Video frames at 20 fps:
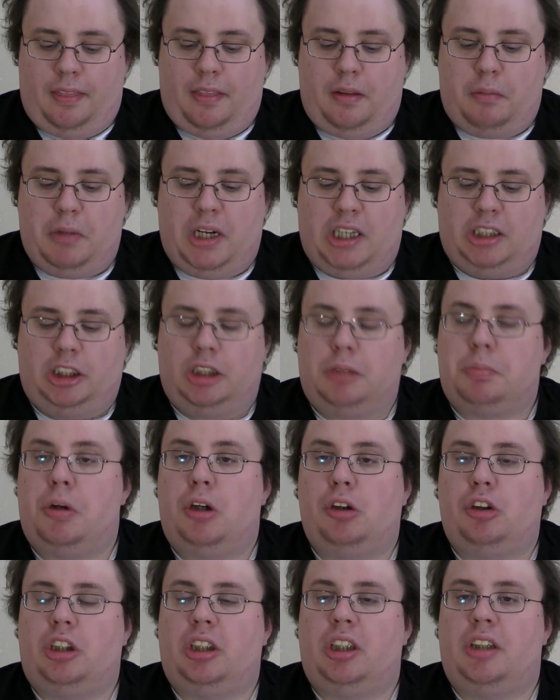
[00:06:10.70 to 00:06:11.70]
The magic
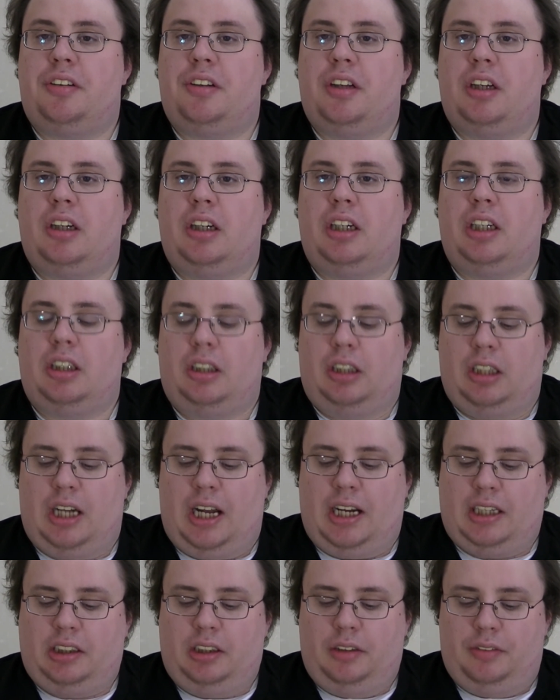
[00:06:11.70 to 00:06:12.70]
potion is
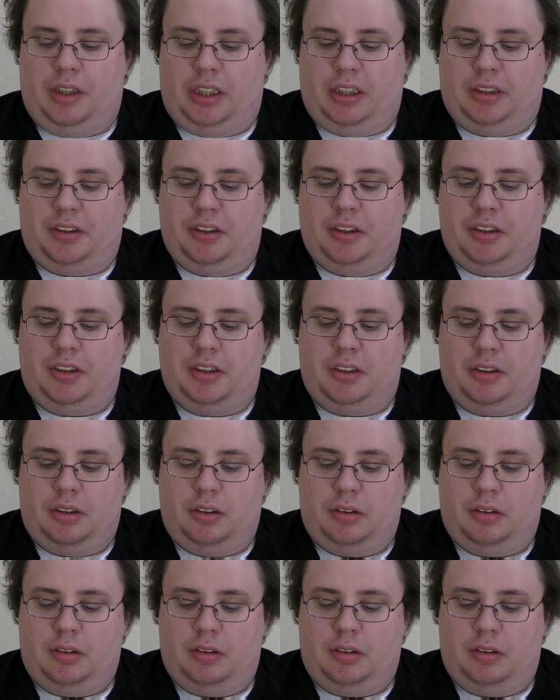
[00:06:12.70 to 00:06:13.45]
activated